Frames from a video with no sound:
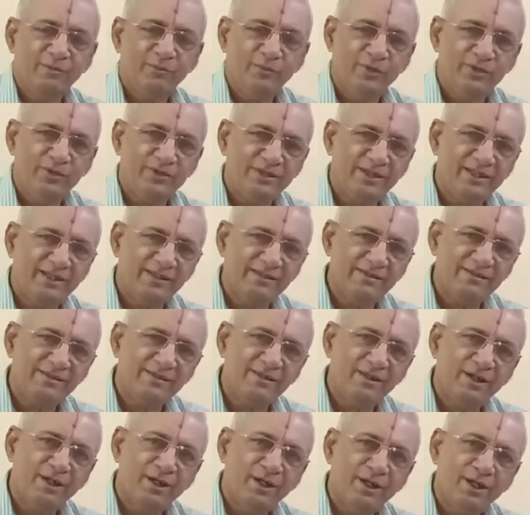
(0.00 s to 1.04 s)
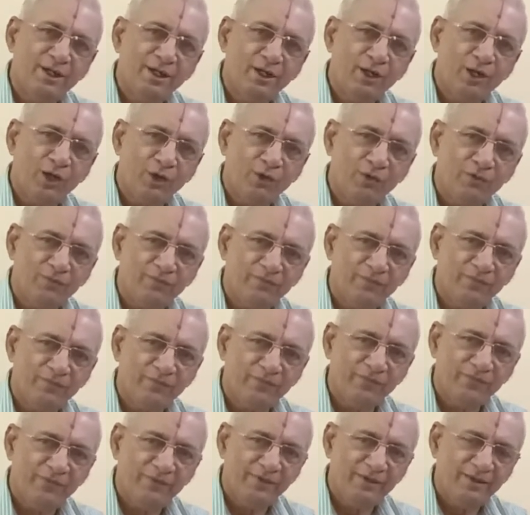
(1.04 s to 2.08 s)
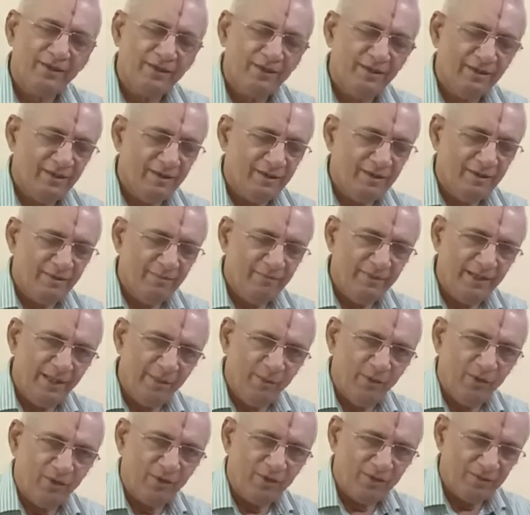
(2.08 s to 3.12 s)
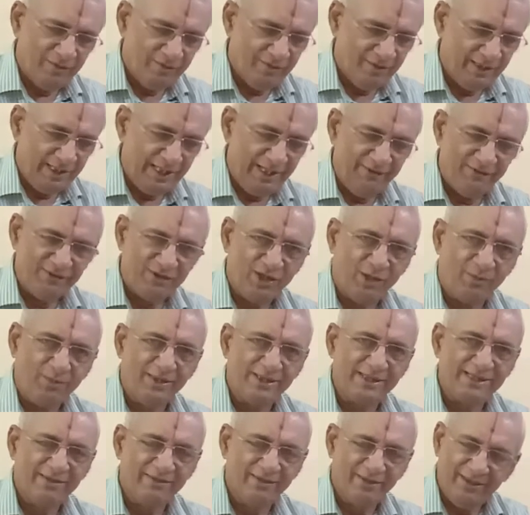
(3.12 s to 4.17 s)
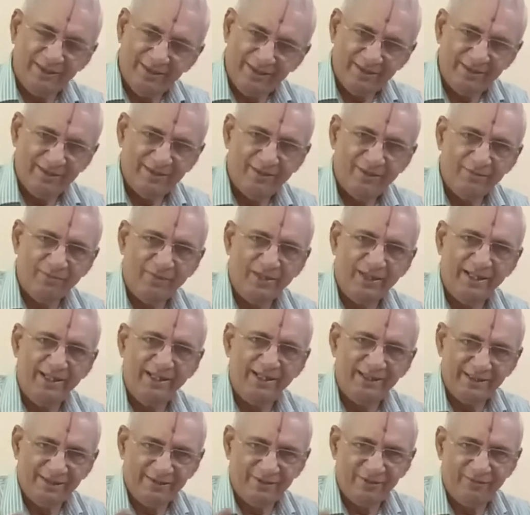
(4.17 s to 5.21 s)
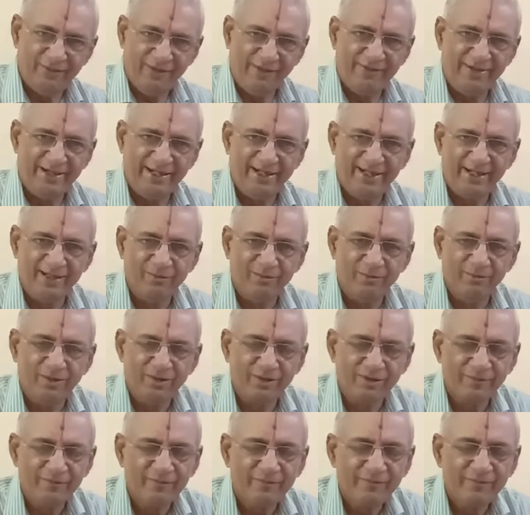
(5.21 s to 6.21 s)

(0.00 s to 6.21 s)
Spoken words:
Music is love. Many more. I have stopped at 7, my favorite number.